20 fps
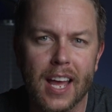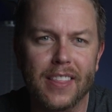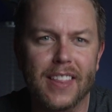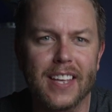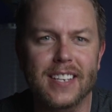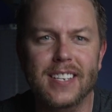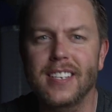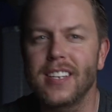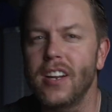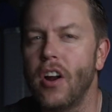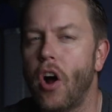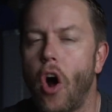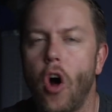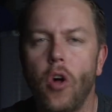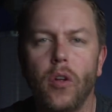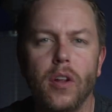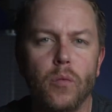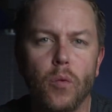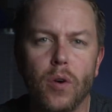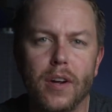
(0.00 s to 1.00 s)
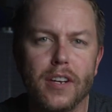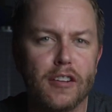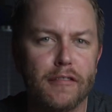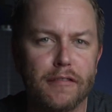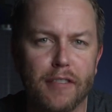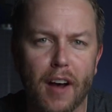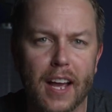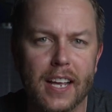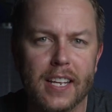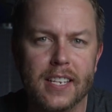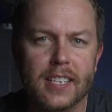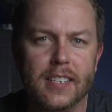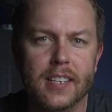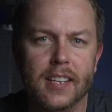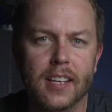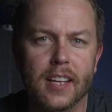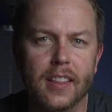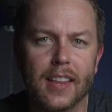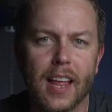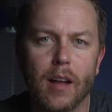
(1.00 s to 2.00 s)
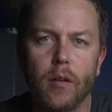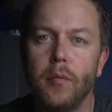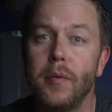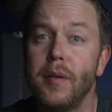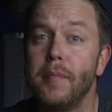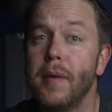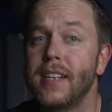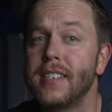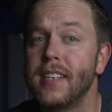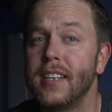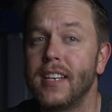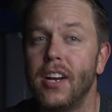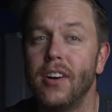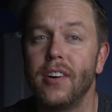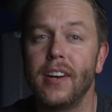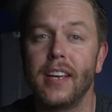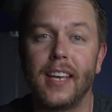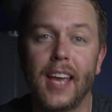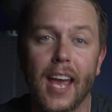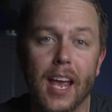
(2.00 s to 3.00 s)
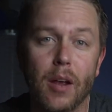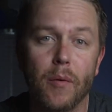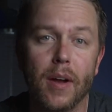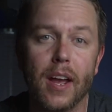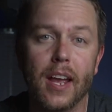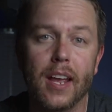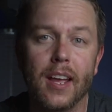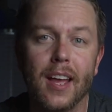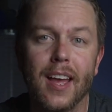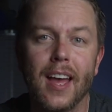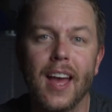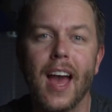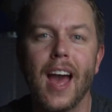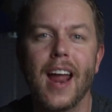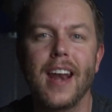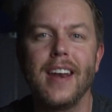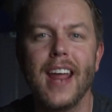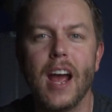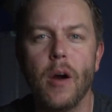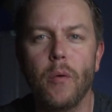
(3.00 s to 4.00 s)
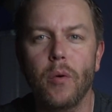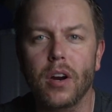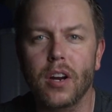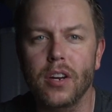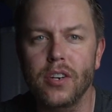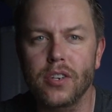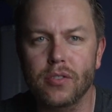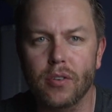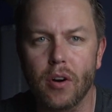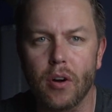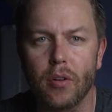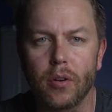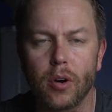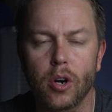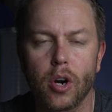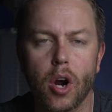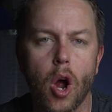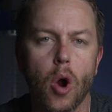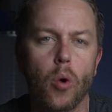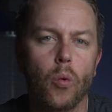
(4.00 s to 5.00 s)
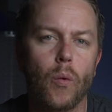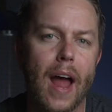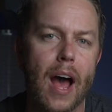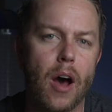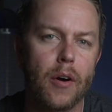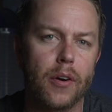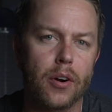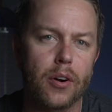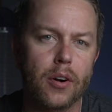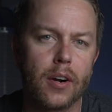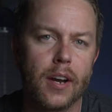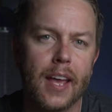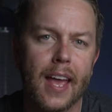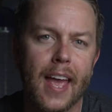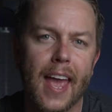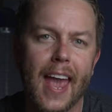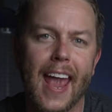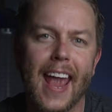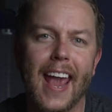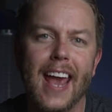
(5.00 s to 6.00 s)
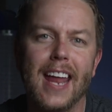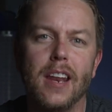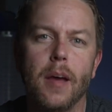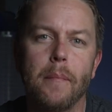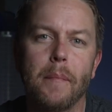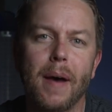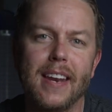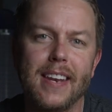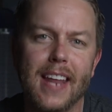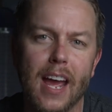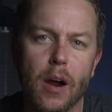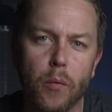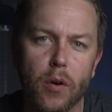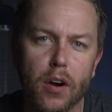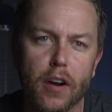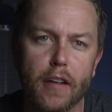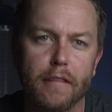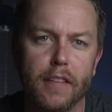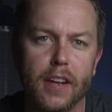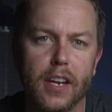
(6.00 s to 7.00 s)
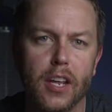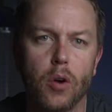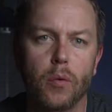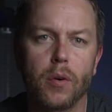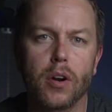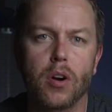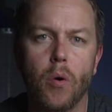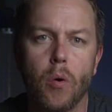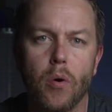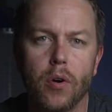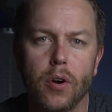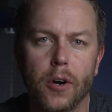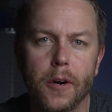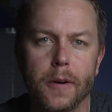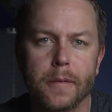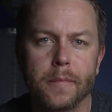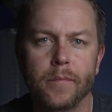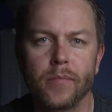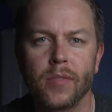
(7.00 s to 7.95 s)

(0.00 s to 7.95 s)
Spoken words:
This is an all-in-one device that will be my security gateway, network controller, router, and my network video recorder.